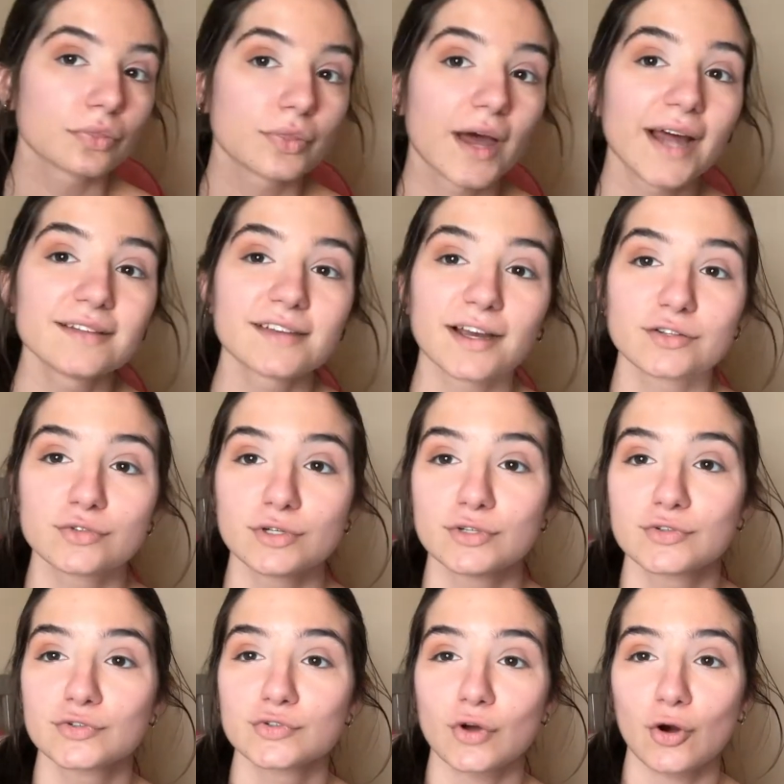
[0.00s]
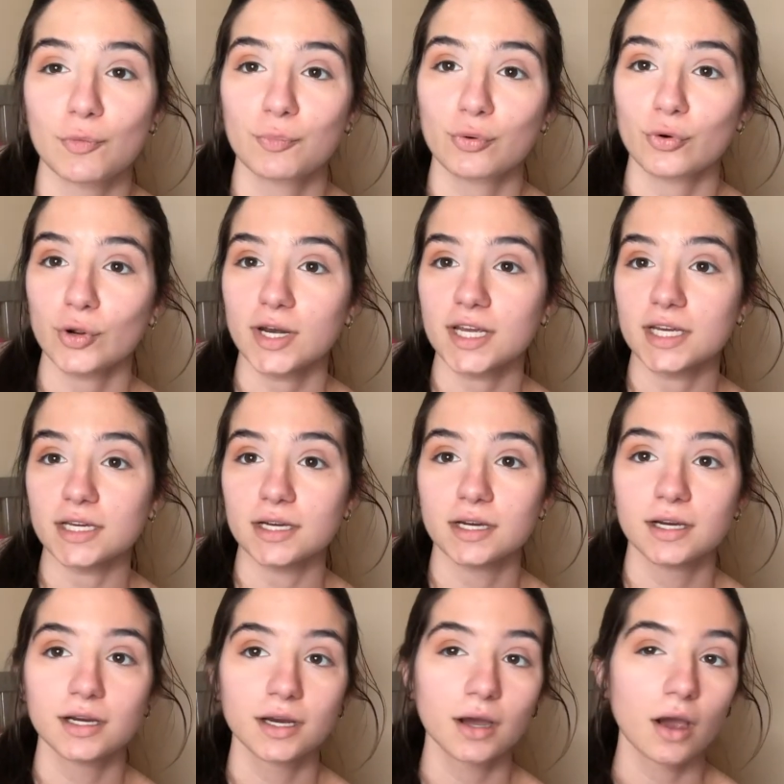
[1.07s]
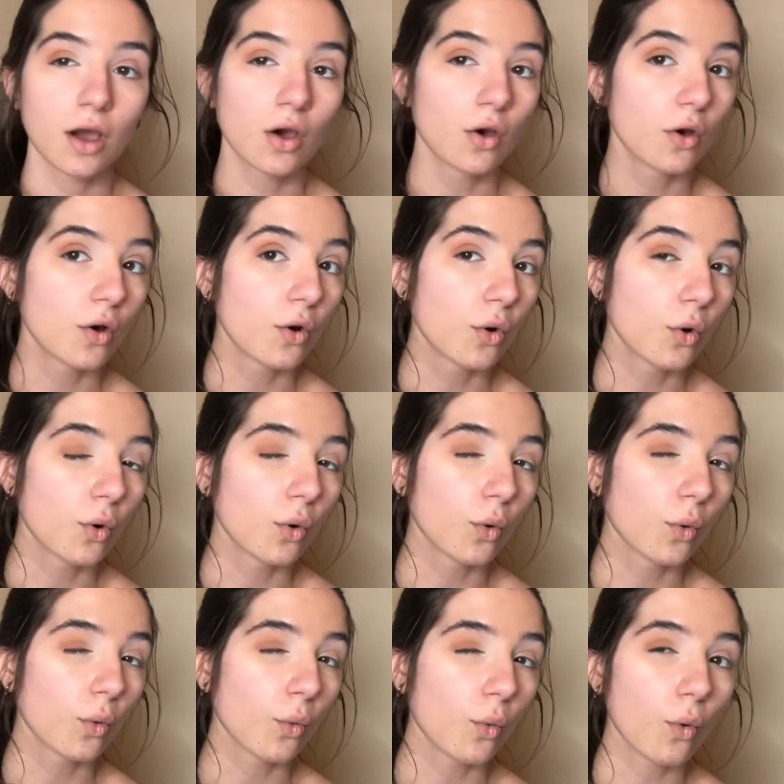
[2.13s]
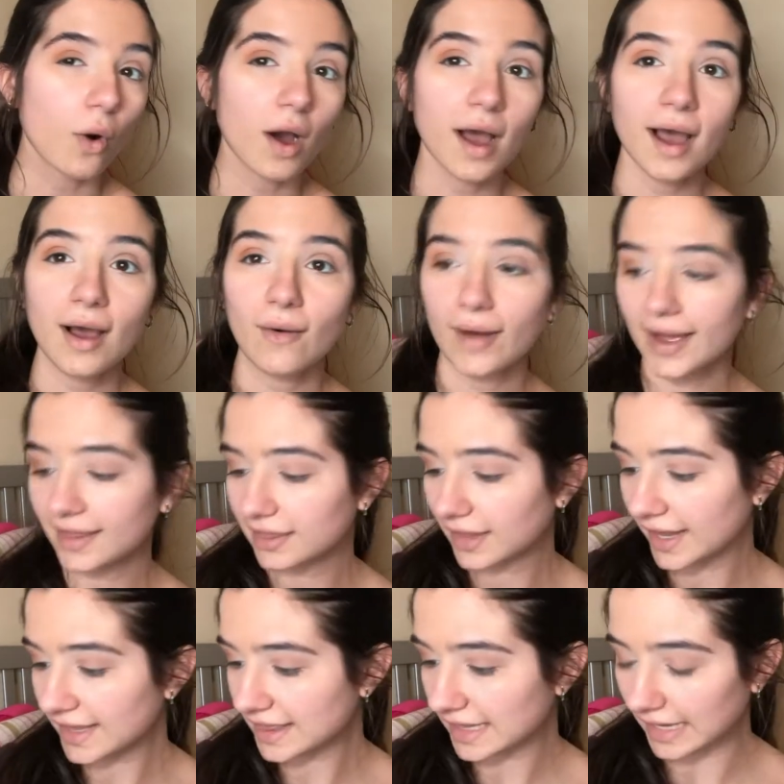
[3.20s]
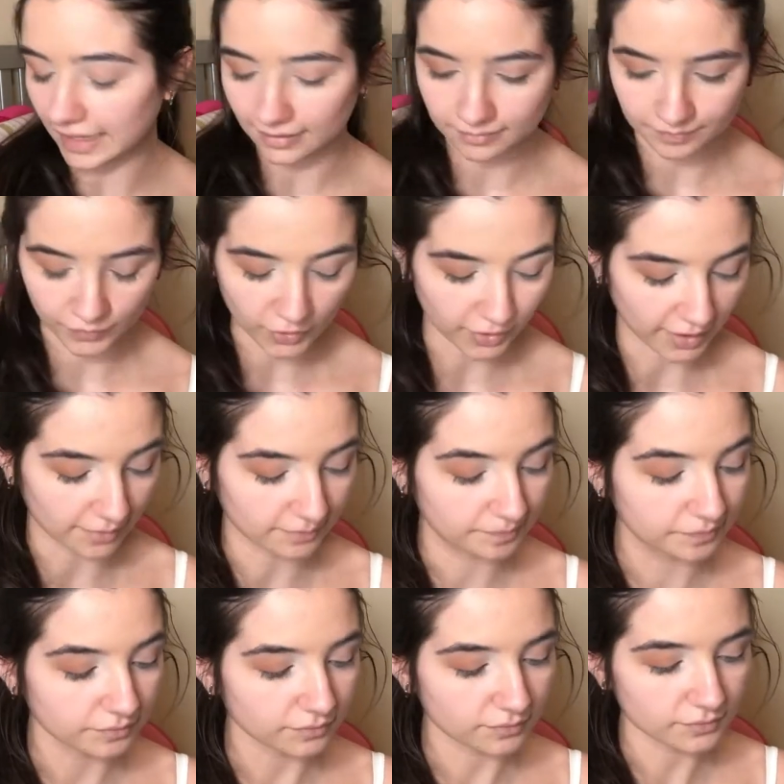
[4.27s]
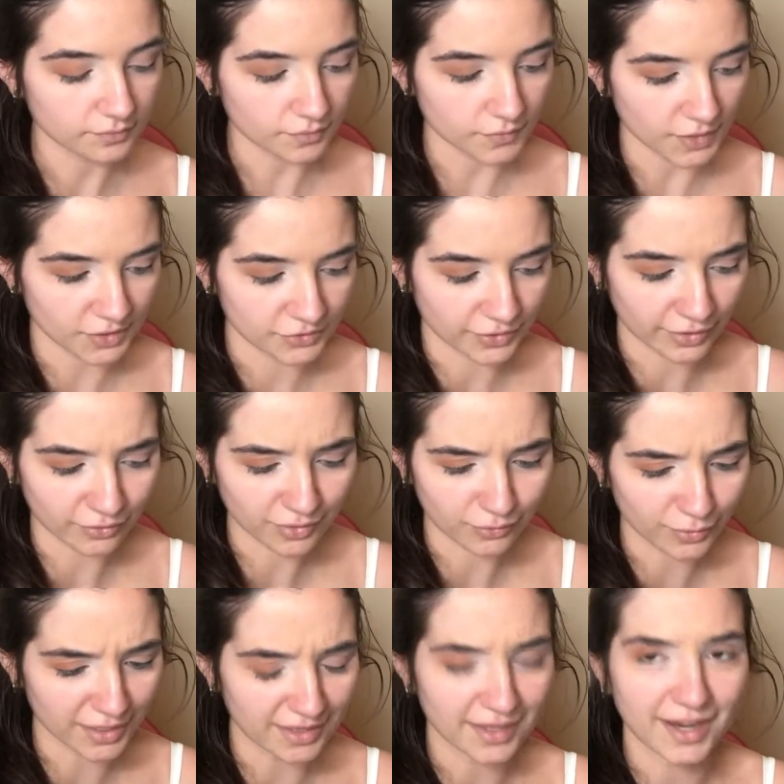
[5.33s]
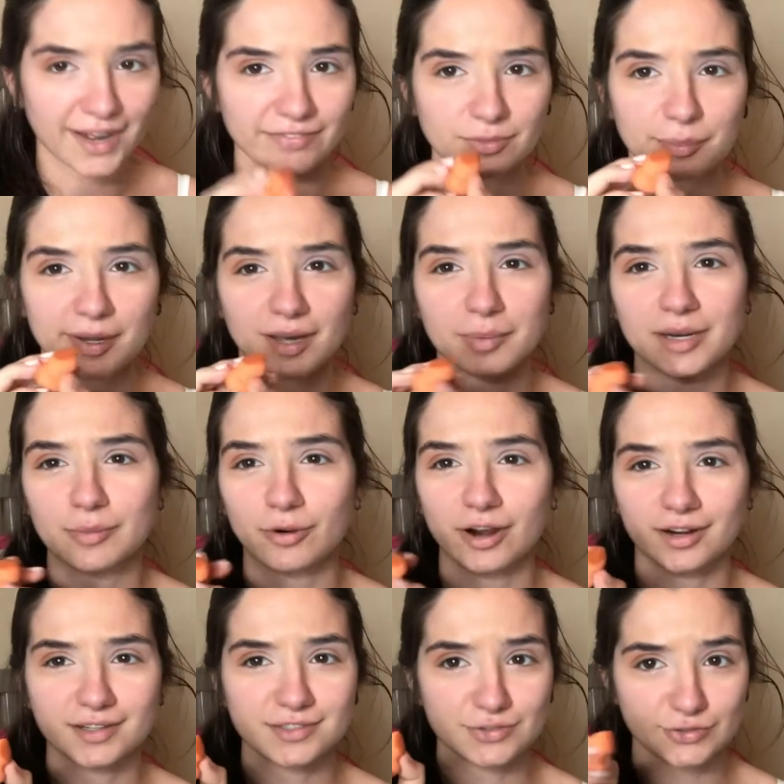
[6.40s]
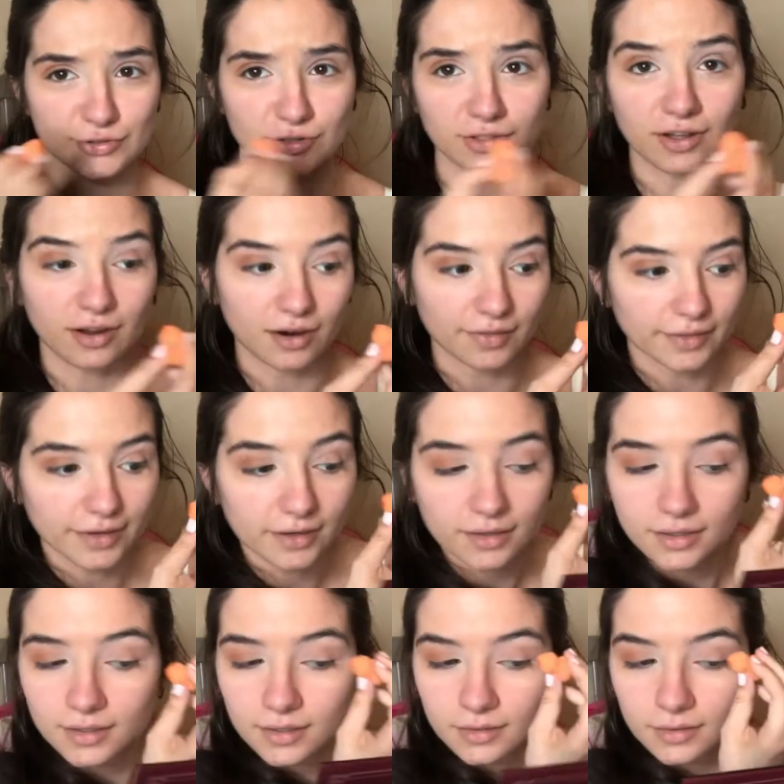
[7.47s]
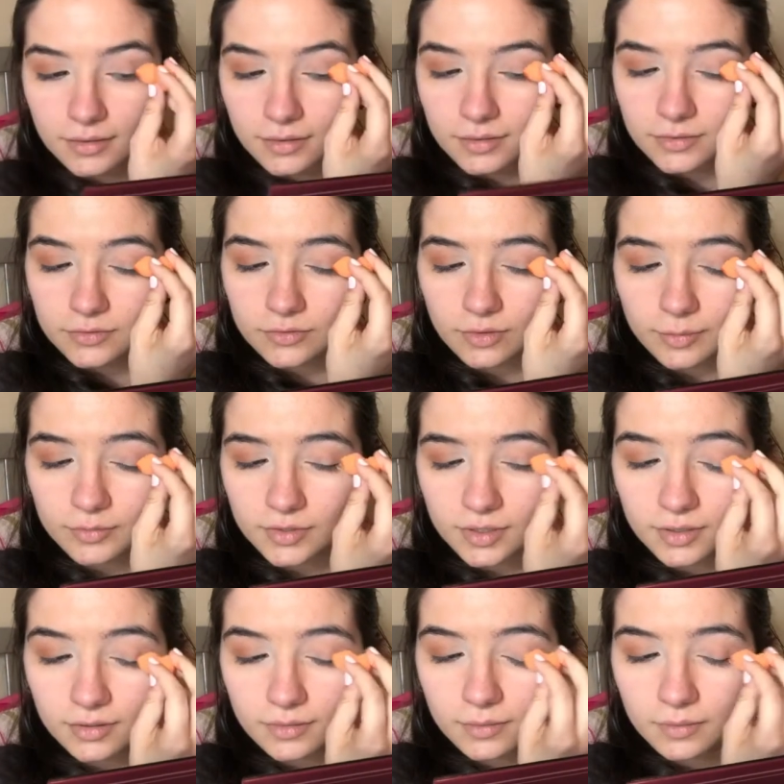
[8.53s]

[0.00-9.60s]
that's actually so pretty. Wow, I like that. Okay, so I don't really think I have to pick up any product because there's still a lot on there. So I'm just gonna